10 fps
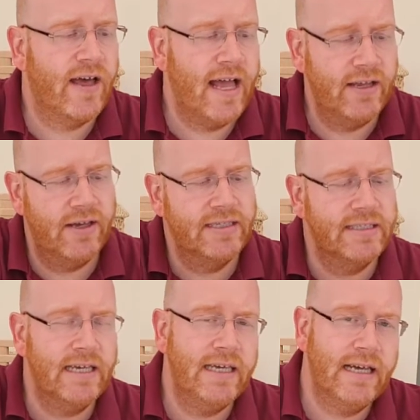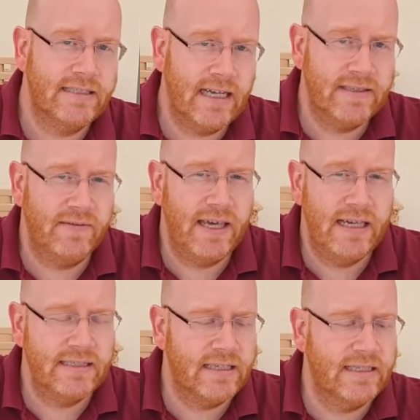and you can see a set of
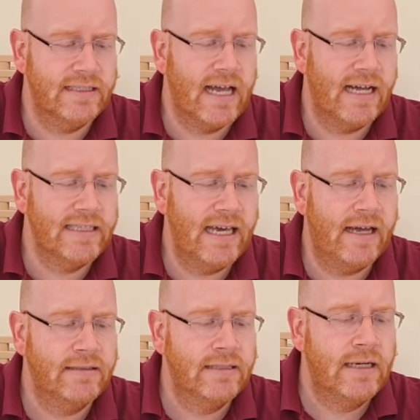keys inside here.